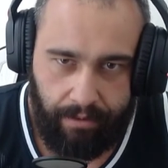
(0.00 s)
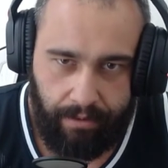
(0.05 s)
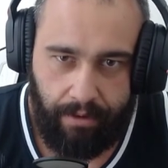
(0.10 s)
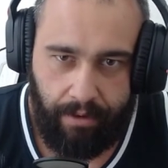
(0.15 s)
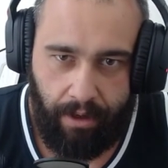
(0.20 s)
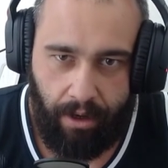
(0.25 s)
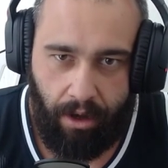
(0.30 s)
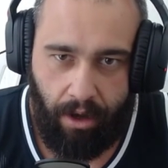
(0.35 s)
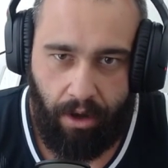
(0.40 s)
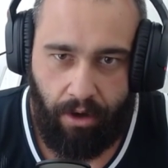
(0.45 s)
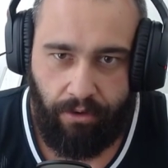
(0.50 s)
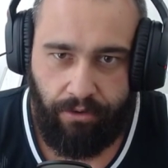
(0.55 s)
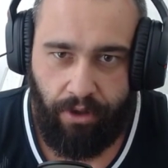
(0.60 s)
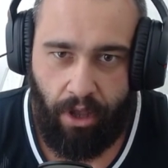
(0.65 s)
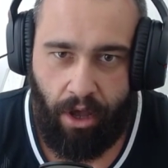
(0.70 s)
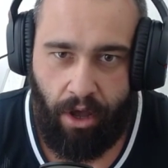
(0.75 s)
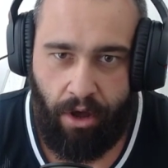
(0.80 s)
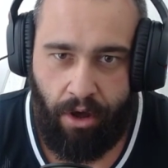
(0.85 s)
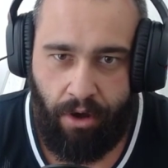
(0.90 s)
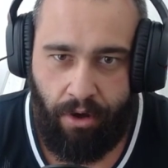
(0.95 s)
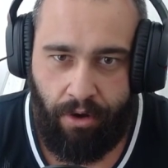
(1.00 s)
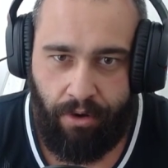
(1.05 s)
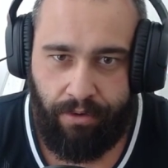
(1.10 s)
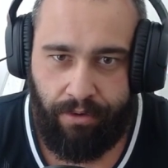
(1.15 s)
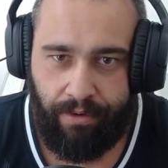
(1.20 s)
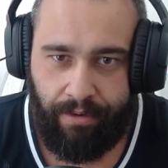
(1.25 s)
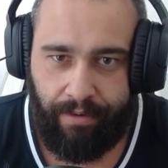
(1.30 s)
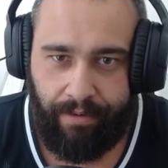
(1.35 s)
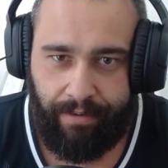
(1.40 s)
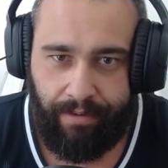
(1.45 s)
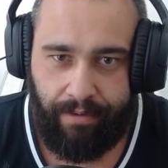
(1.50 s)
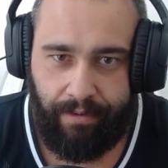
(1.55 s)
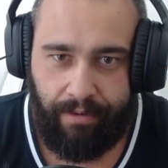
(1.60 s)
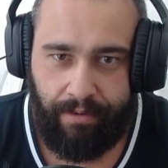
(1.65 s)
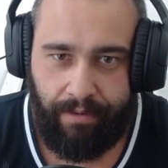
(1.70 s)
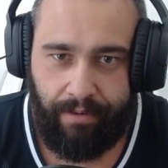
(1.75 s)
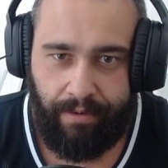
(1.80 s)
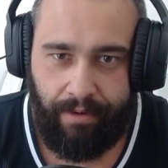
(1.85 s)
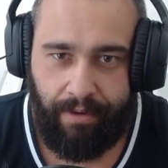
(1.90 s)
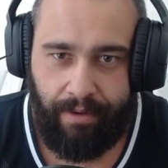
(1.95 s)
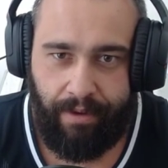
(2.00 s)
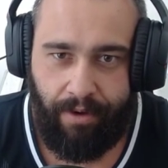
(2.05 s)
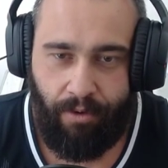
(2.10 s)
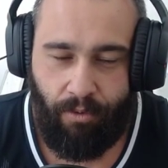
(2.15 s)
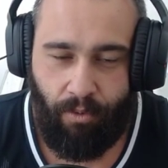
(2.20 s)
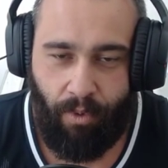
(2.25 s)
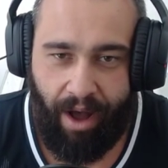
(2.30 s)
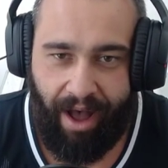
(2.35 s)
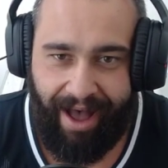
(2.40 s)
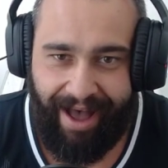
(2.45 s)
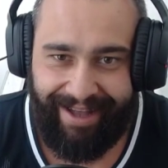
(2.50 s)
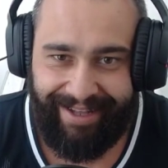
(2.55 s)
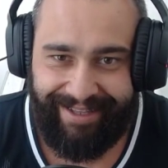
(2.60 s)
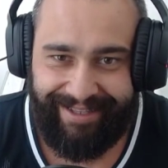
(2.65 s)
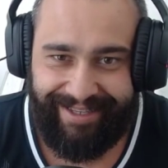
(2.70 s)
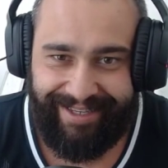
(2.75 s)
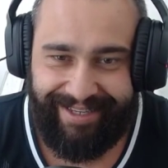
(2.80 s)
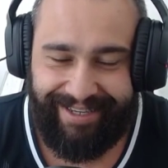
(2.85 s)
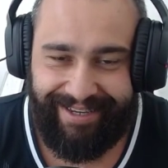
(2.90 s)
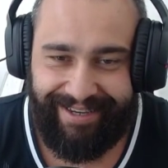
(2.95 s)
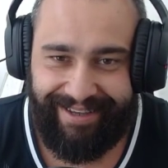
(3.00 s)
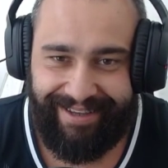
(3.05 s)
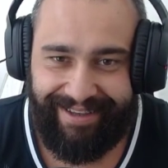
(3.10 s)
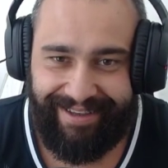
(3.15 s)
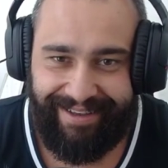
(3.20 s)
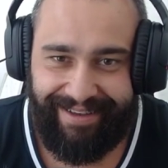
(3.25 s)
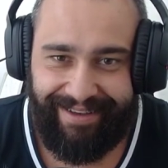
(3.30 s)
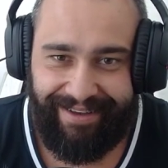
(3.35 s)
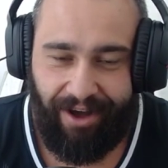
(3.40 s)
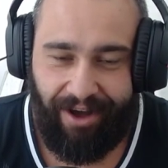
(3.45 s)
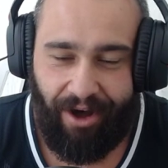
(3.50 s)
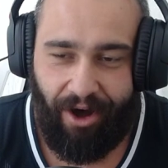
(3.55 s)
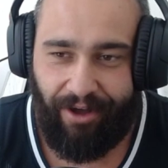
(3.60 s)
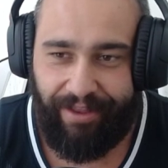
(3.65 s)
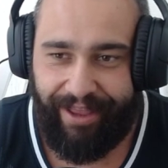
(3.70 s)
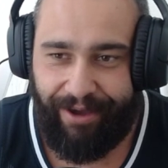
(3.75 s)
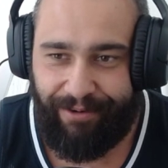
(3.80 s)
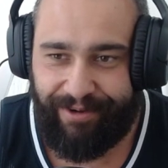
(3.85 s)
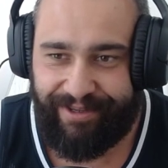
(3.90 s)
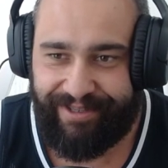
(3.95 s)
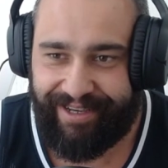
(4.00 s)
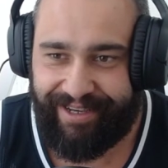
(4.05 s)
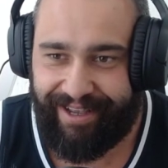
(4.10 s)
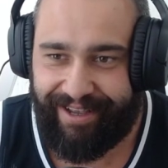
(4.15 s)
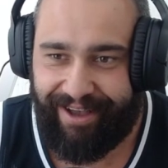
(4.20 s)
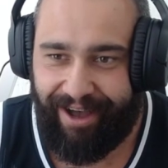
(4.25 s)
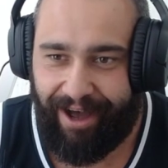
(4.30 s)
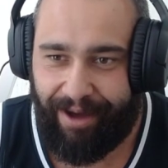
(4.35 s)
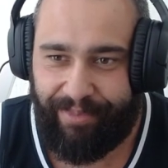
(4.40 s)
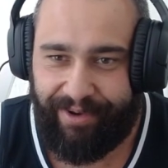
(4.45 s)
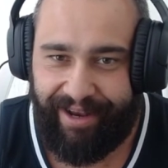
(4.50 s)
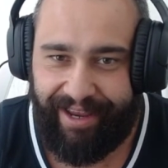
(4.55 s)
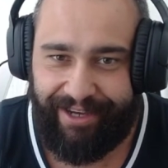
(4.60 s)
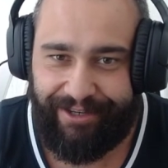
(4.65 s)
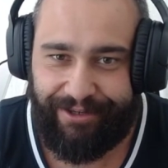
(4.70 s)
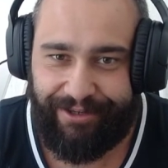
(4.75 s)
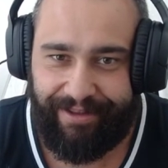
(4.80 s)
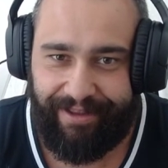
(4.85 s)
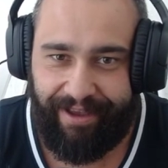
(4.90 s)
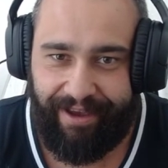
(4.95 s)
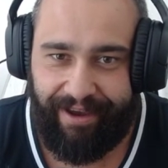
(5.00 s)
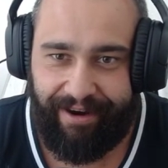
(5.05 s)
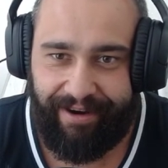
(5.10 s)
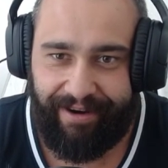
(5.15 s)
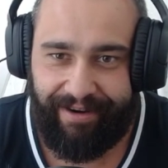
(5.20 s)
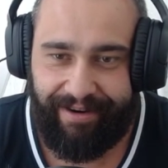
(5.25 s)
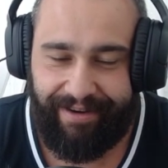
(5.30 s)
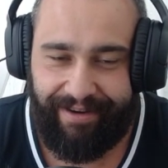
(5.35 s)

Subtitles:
Oh, no. What? Oh, that was a good combination there.